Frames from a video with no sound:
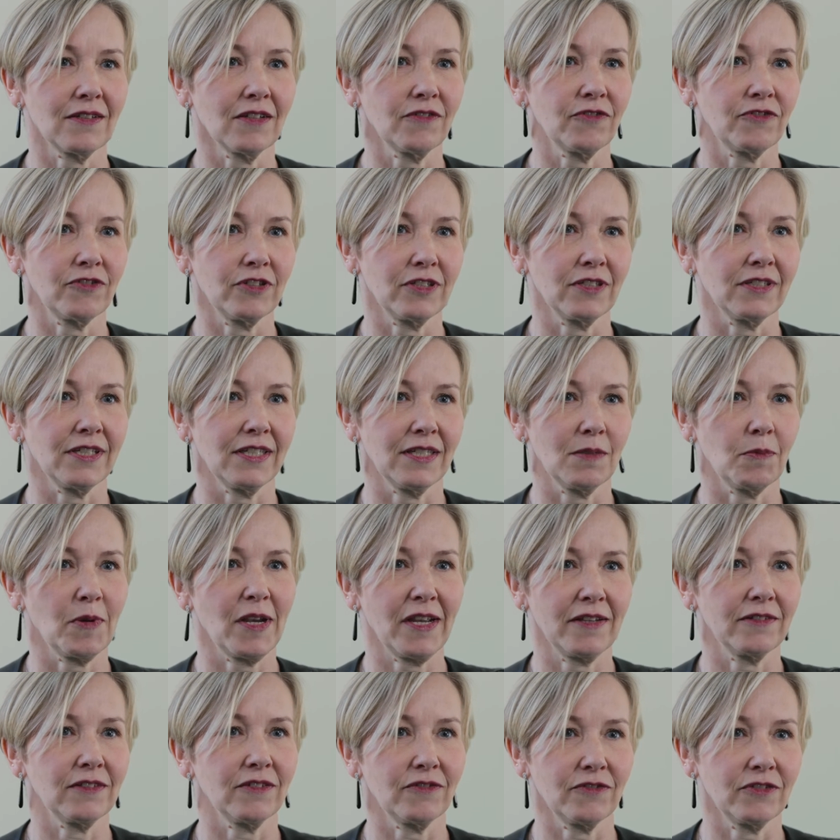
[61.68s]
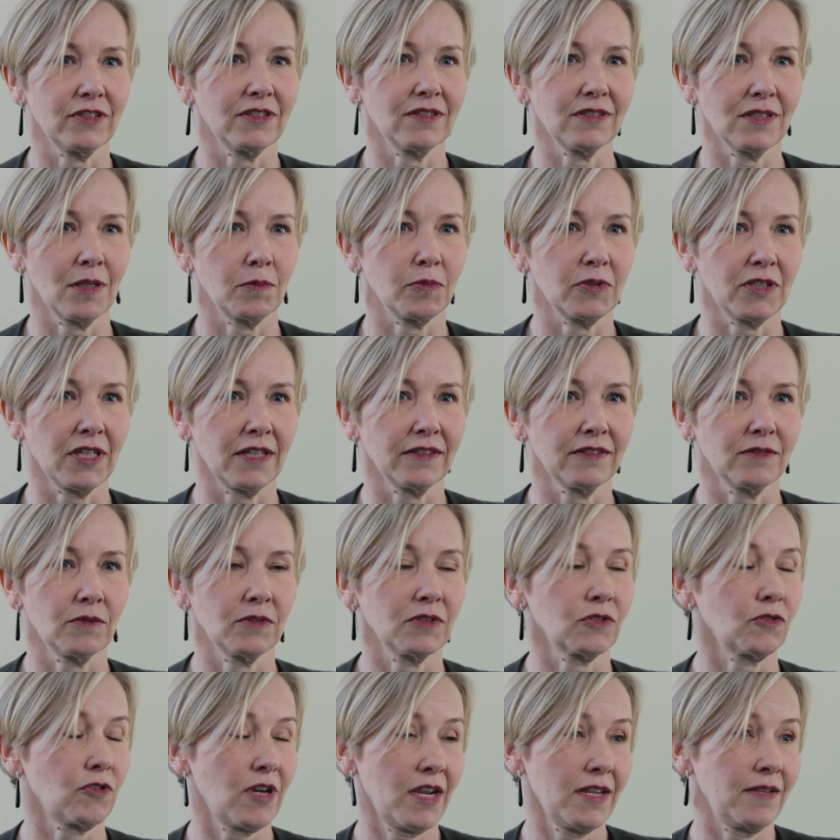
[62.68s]
differently about different subjects, it
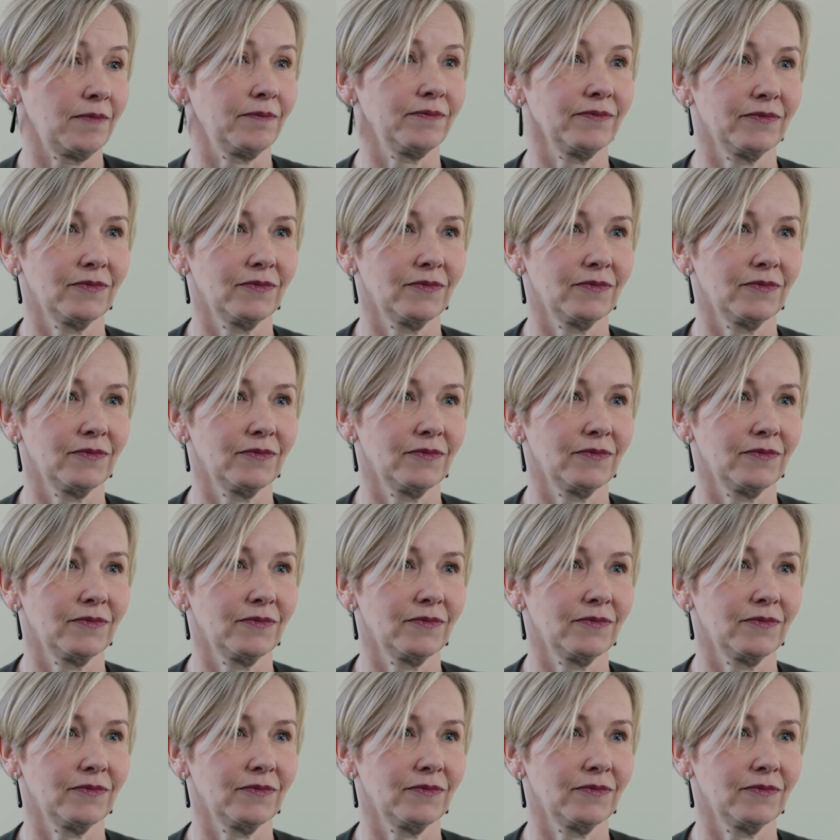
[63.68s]
was great.